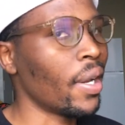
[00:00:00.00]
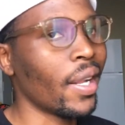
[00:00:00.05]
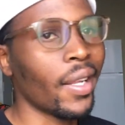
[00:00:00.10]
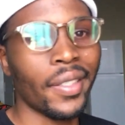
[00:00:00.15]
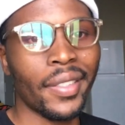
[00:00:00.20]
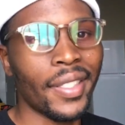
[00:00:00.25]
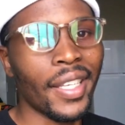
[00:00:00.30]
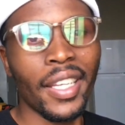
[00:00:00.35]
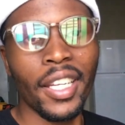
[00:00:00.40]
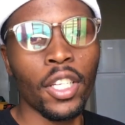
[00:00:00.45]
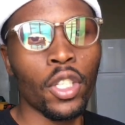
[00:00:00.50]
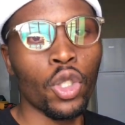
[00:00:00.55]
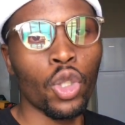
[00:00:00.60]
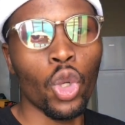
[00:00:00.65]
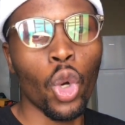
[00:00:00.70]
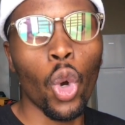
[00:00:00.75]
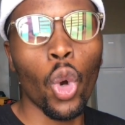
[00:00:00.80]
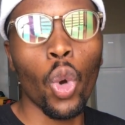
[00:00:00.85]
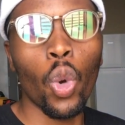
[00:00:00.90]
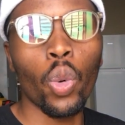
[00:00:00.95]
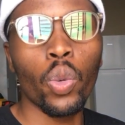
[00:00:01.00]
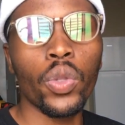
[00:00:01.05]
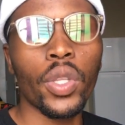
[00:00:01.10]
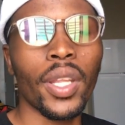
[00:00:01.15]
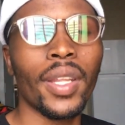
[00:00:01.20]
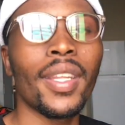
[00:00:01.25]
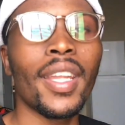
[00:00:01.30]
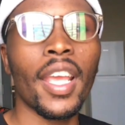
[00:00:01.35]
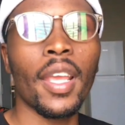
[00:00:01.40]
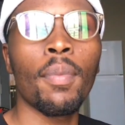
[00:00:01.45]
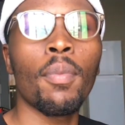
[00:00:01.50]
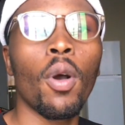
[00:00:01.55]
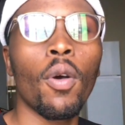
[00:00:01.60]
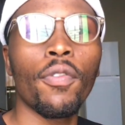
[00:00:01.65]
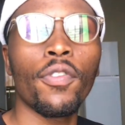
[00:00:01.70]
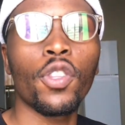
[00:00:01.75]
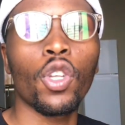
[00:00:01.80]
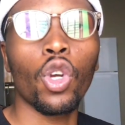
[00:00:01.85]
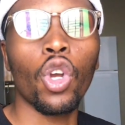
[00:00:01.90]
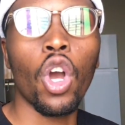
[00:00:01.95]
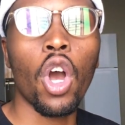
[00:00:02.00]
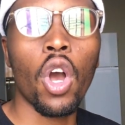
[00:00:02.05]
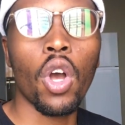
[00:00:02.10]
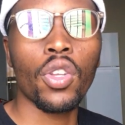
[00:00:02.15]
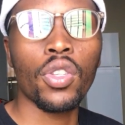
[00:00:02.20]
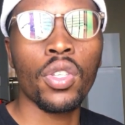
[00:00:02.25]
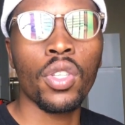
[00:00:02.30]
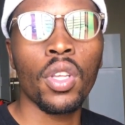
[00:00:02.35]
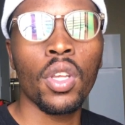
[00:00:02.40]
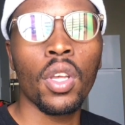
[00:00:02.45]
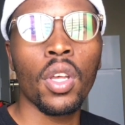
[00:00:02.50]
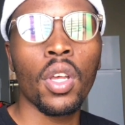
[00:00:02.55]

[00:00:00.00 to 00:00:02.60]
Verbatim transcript: i didn't know the name of the course